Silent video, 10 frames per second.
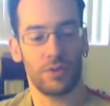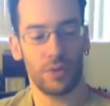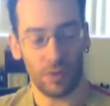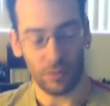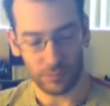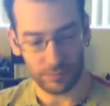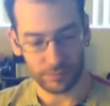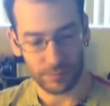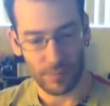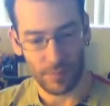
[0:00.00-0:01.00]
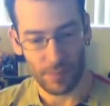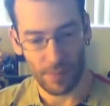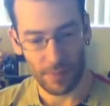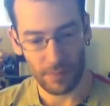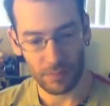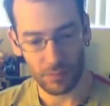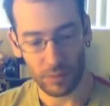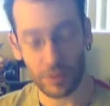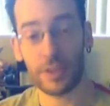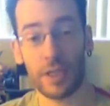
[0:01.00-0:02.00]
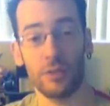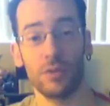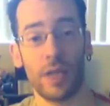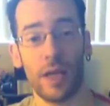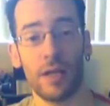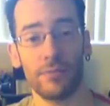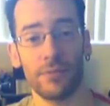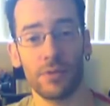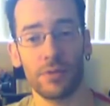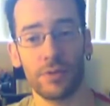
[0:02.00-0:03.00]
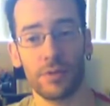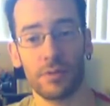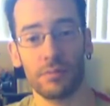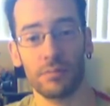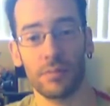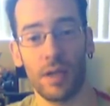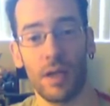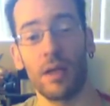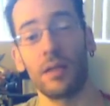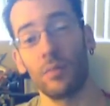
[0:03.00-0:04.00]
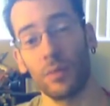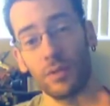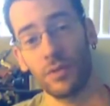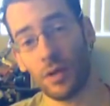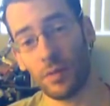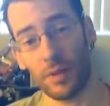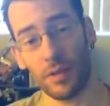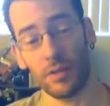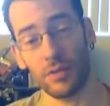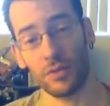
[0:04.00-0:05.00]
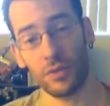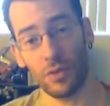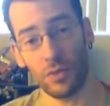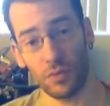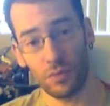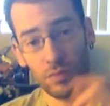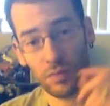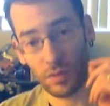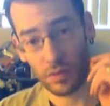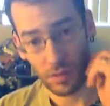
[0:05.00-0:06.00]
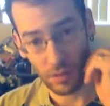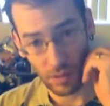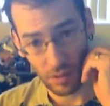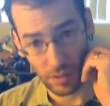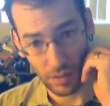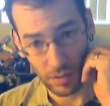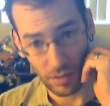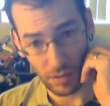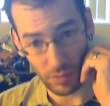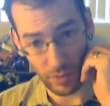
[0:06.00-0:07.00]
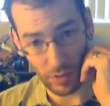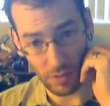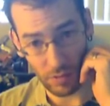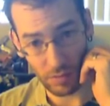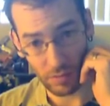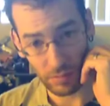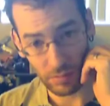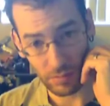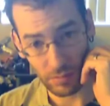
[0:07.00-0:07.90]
So, we're going to take a look at it first, and then we're going to talk about it. So, here we are.